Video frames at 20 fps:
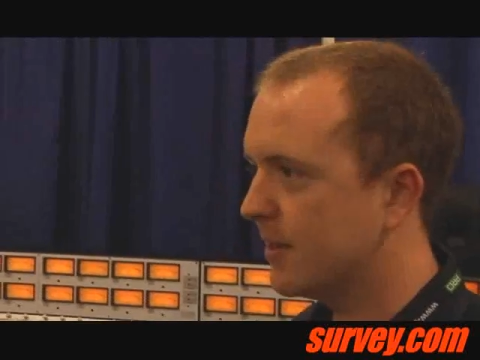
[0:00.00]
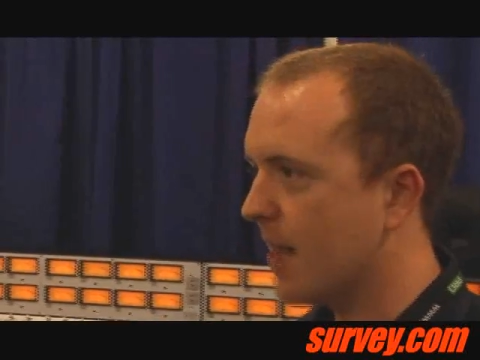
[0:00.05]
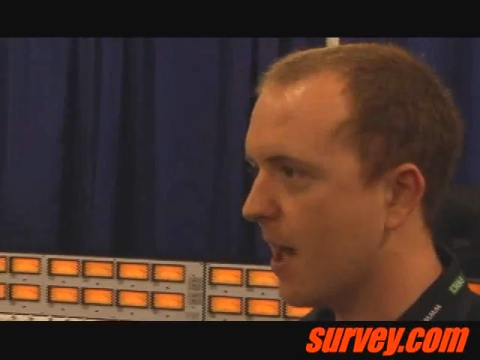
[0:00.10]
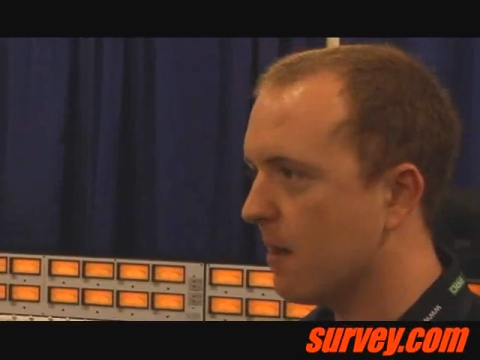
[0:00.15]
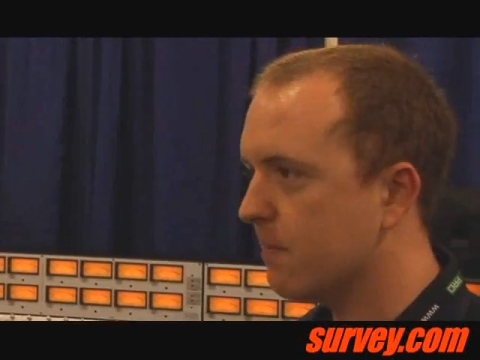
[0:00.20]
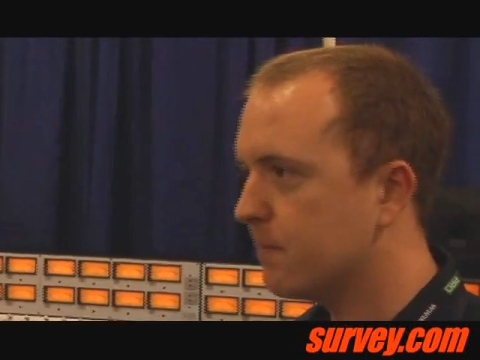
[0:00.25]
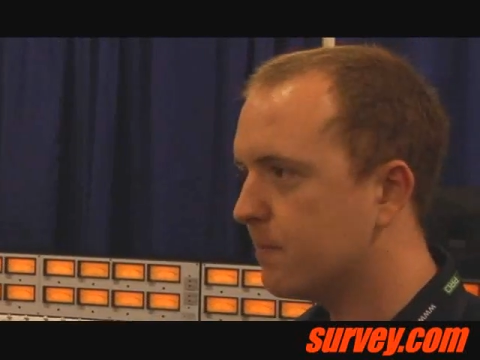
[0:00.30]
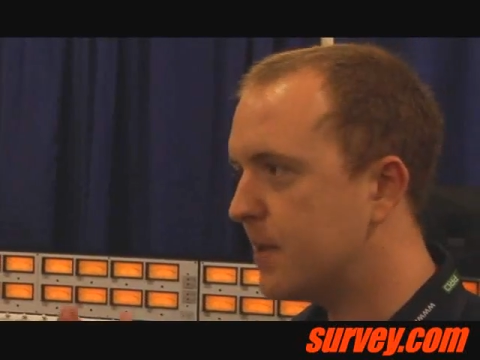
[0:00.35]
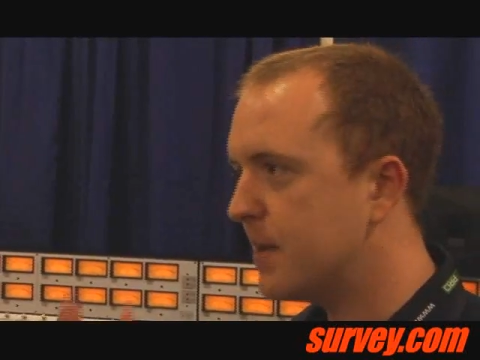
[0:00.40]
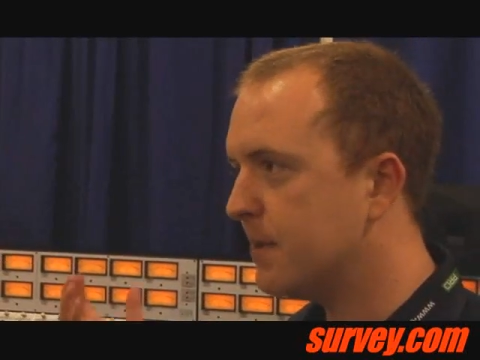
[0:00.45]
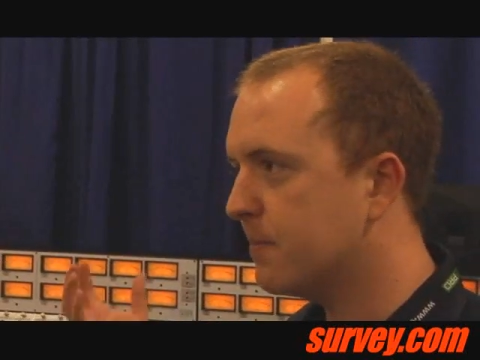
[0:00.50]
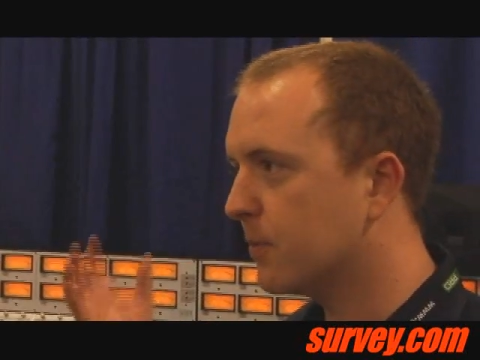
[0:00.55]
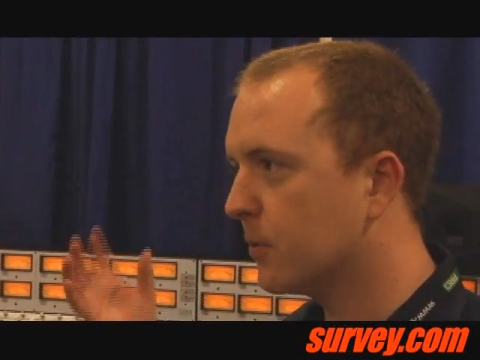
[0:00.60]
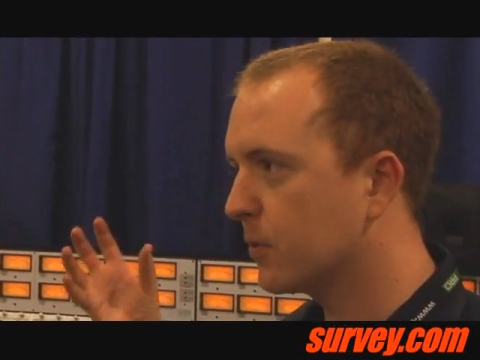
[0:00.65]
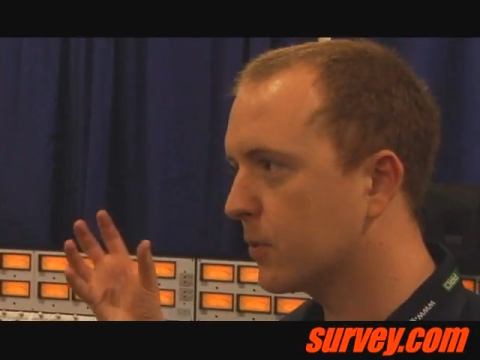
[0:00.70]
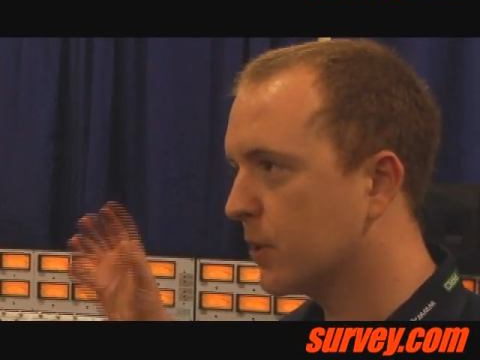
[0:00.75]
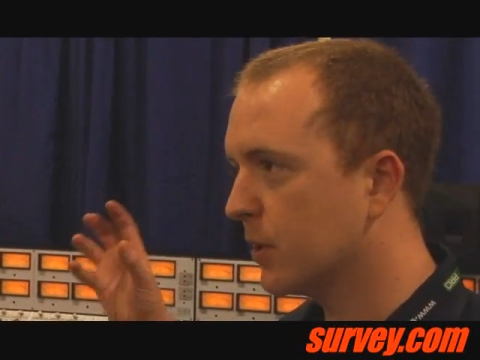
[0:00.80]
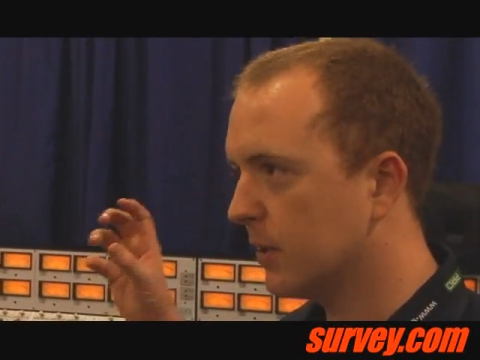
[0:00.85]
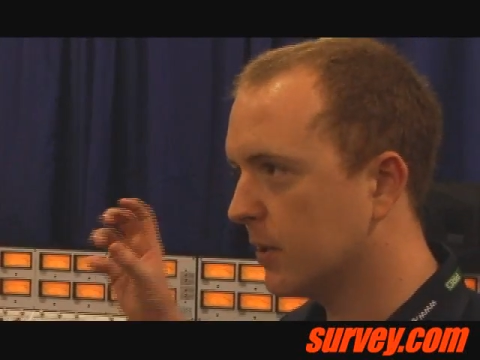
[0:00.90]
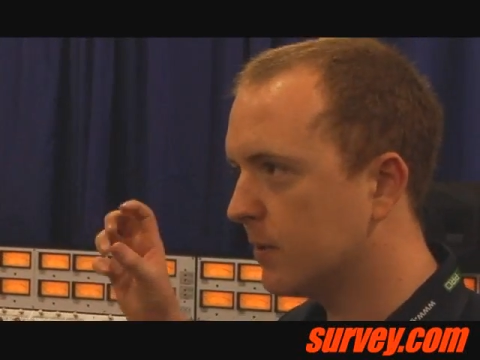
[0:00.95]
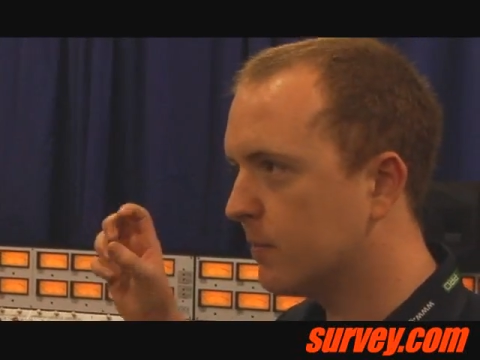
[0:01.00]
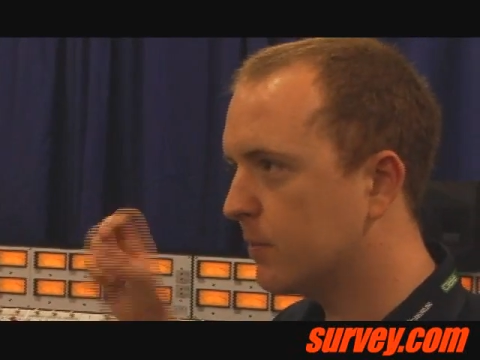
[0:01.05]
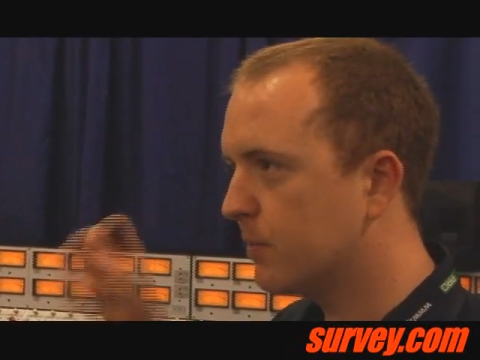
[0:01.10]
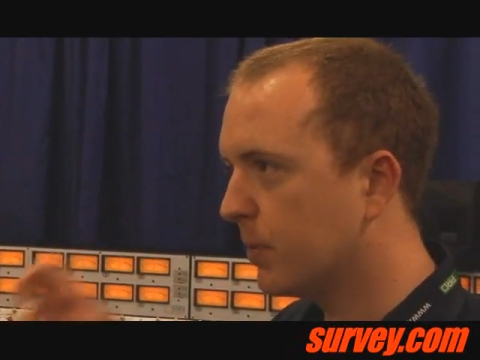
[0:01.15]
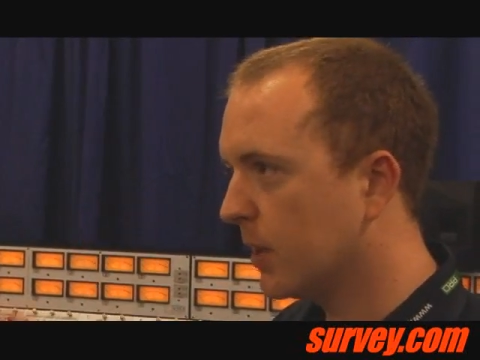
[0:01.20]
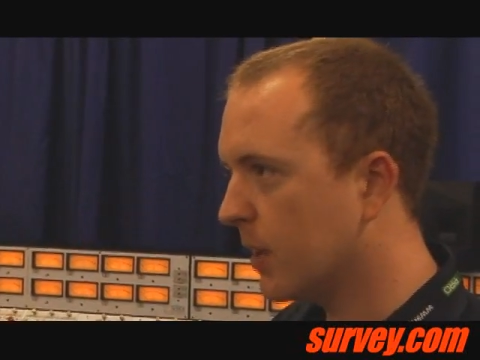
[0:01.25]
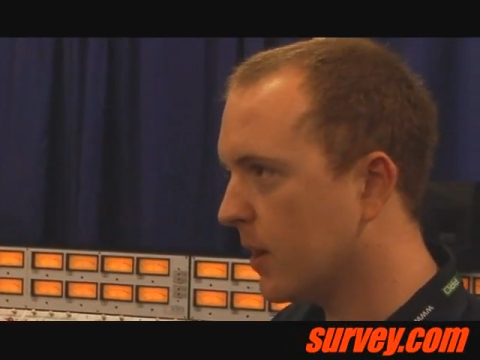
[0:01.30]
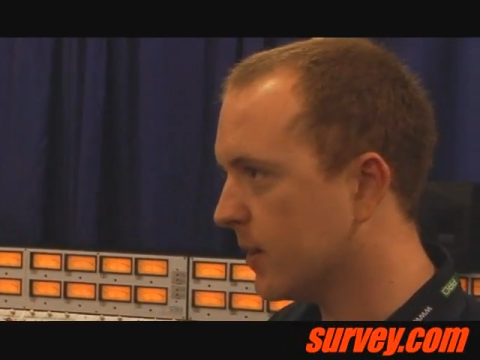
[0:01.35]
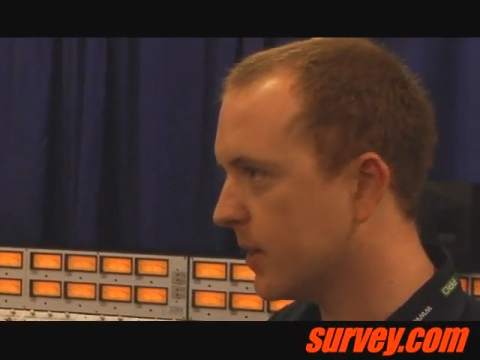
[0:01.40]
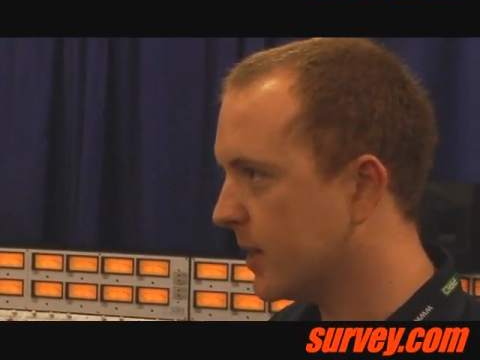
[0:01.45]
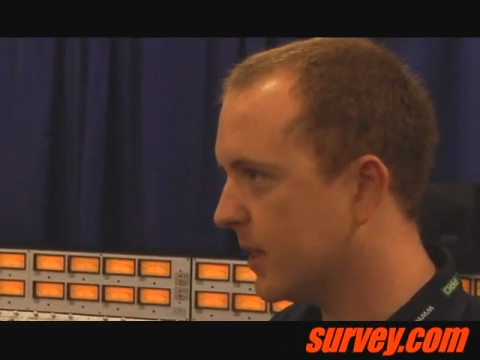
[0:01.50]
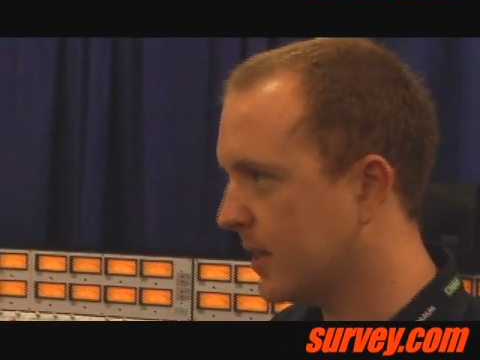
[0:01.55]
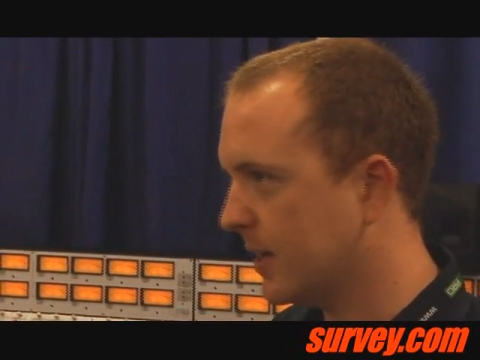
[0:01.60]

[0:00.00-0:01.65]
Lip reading: that people could plug